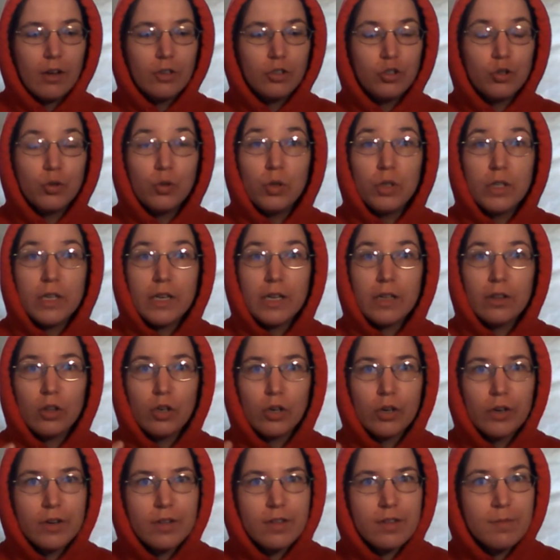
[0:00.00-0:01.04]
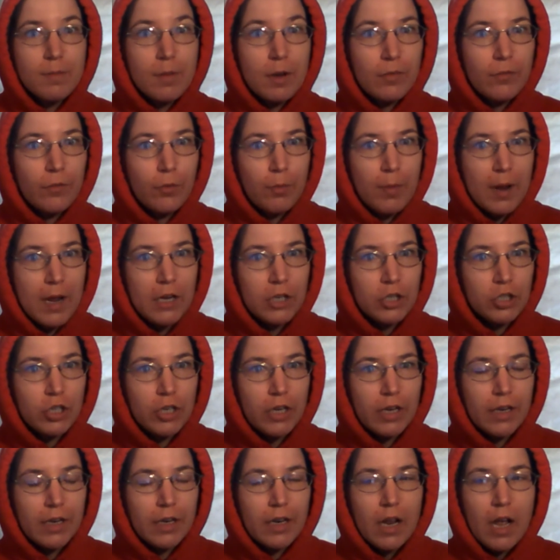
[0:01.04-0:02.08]
Julian learns some
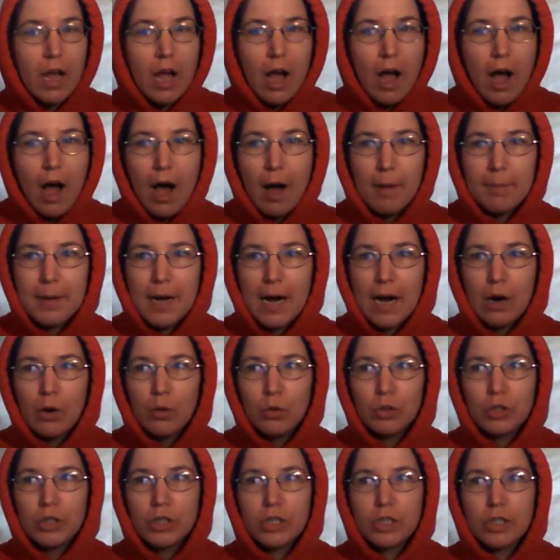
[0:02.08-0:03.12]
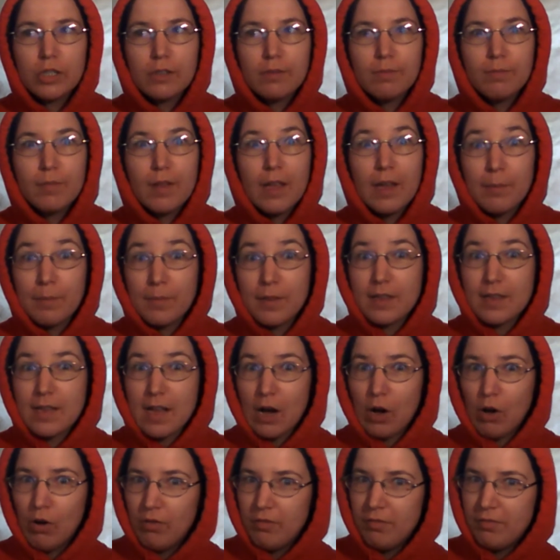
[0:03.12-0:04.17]
information about
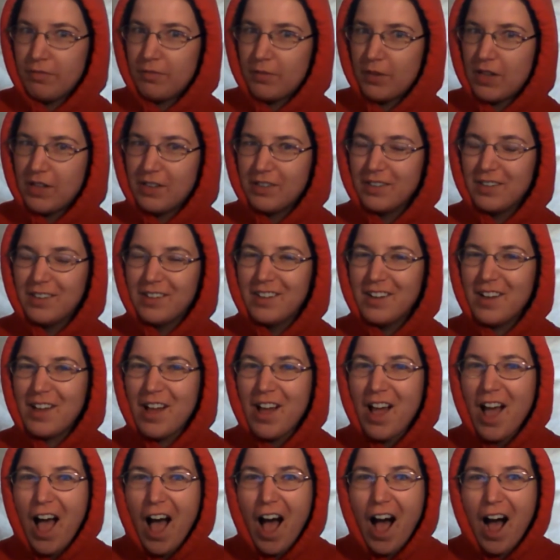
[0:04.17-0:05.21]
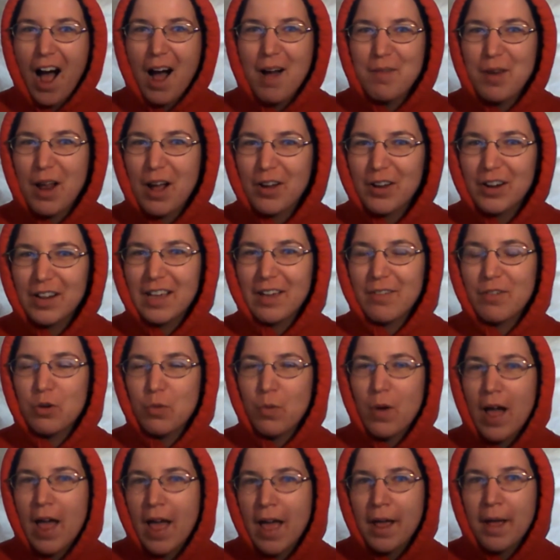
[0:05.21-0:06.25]
himself. I'm not going to give it
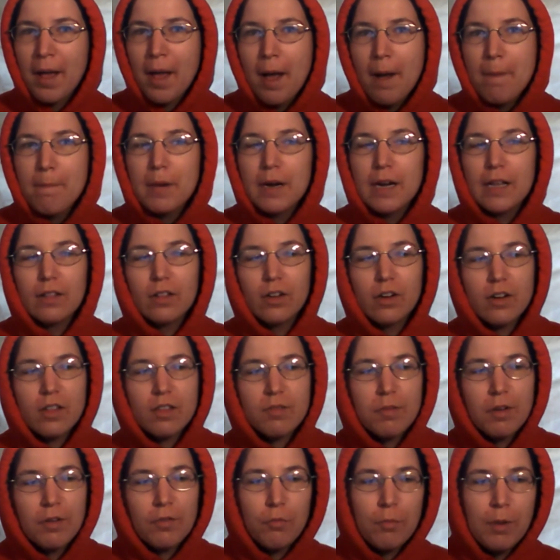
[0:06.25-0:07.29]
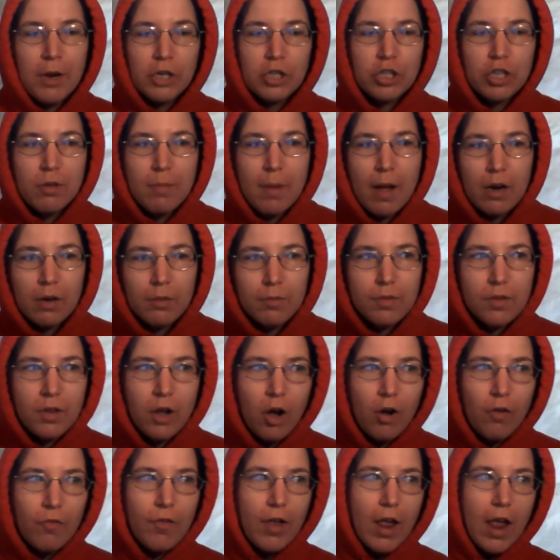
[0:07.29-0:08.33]
away, but he learns some information about
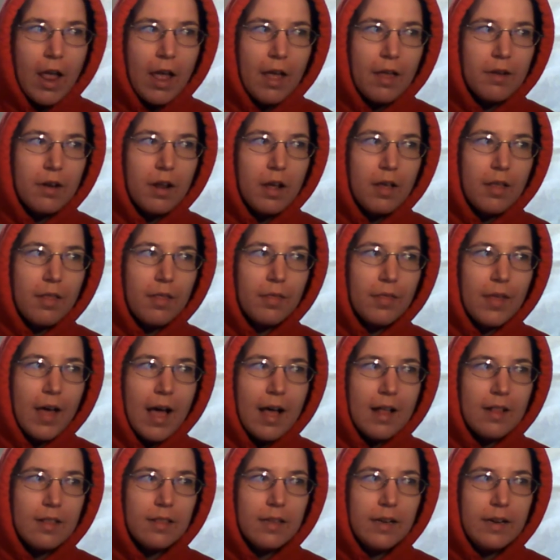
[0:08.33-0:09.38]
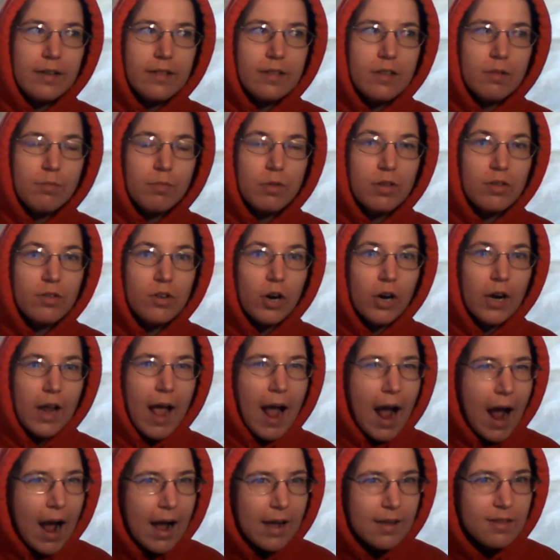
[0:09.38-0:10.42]
himself, and that leads him to start
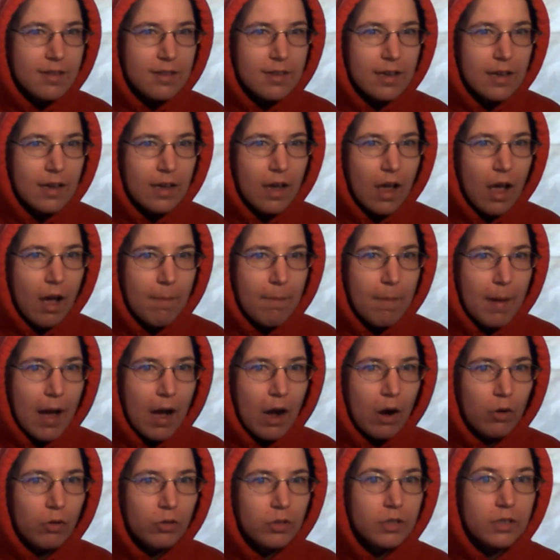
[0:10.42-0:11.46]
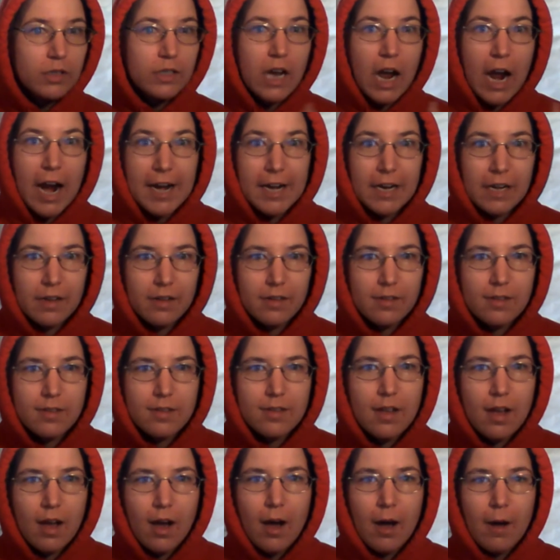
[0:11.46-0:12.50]
asking about
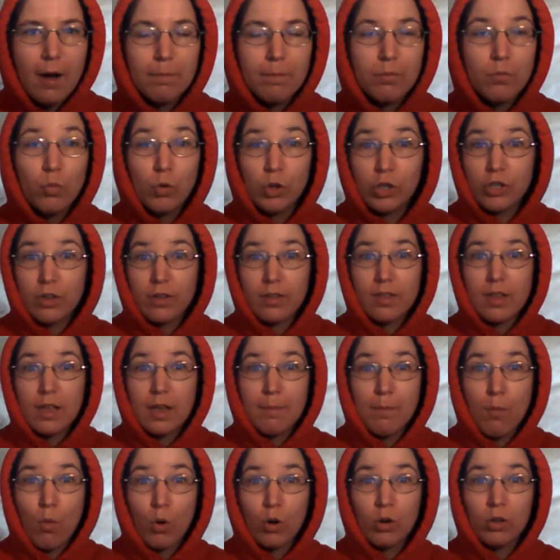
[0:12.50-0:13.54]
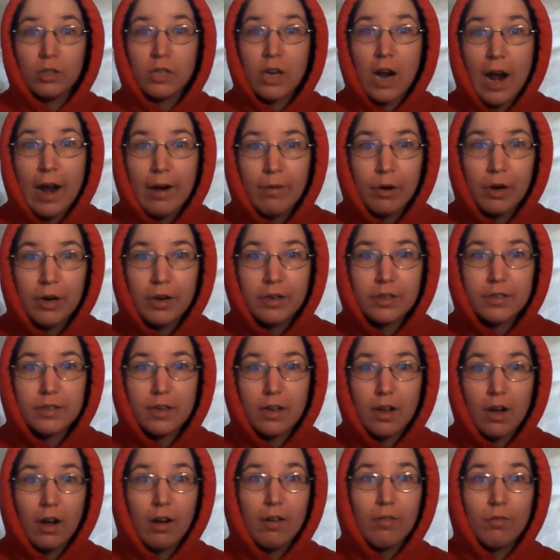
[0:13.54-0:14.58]
Titus, which is the immortal tyrant
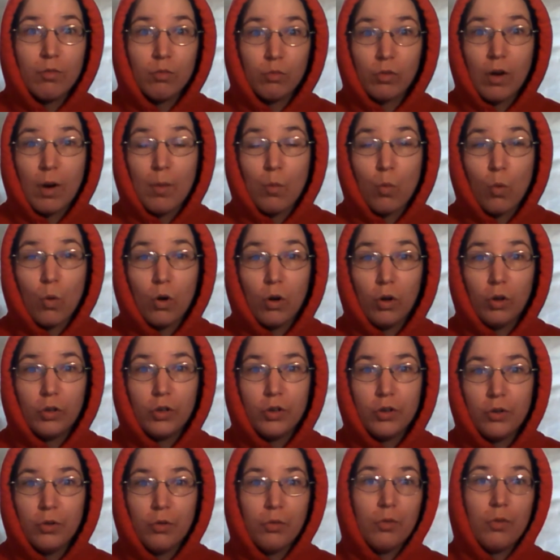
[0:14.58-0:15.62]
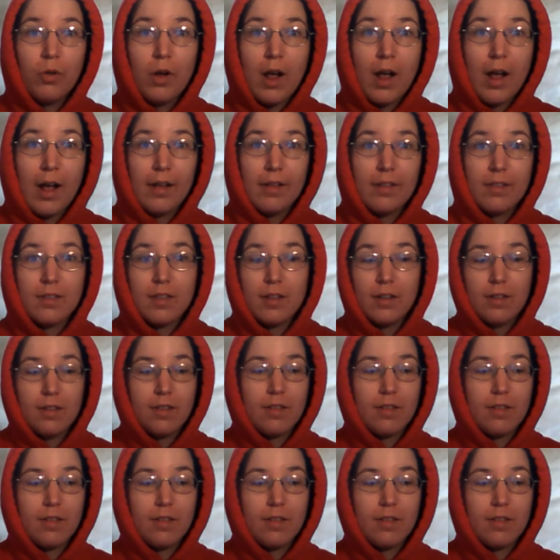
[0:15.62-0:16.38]
of RemWorld, who has,